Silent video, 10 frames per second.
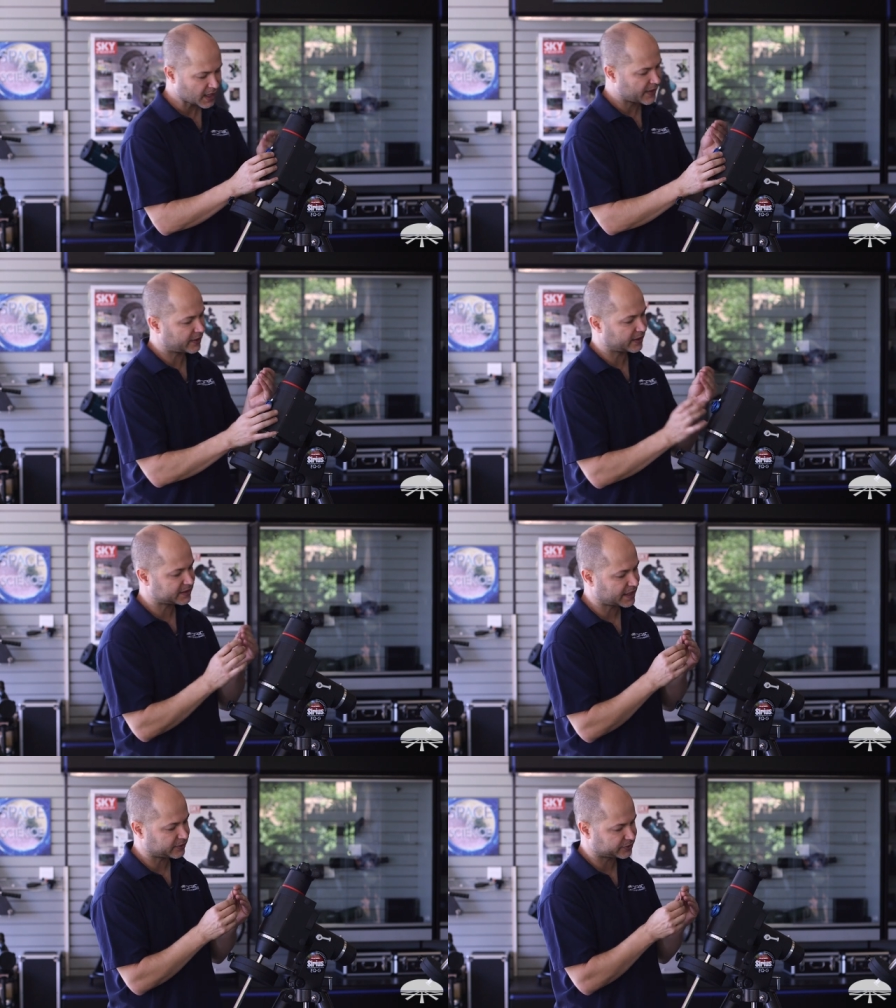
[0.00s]
And then you're going to
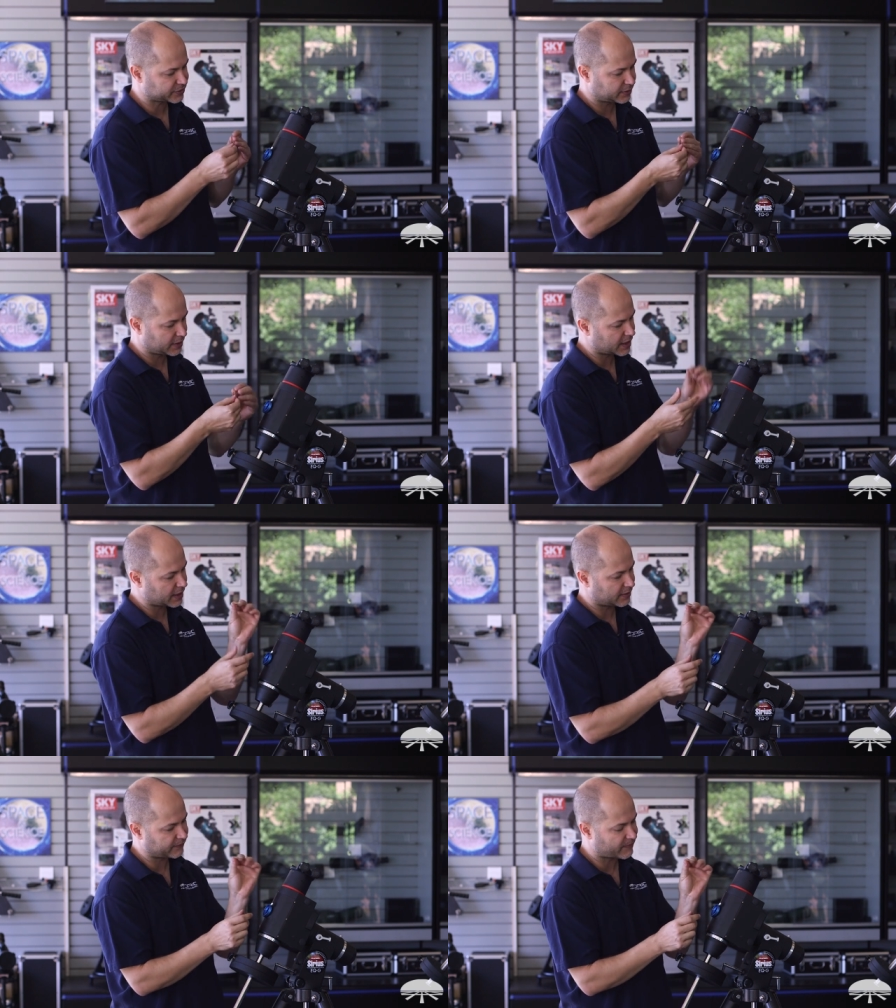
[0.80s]
take your
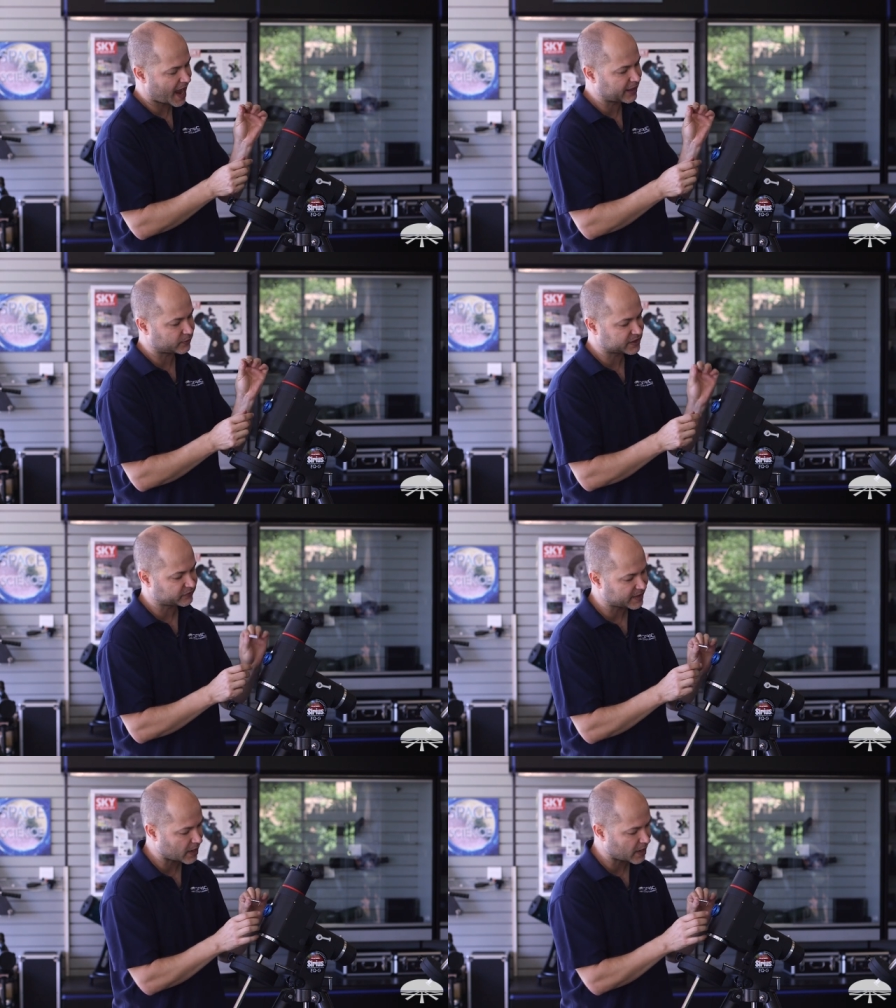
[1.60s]
uh, Allen wrench from the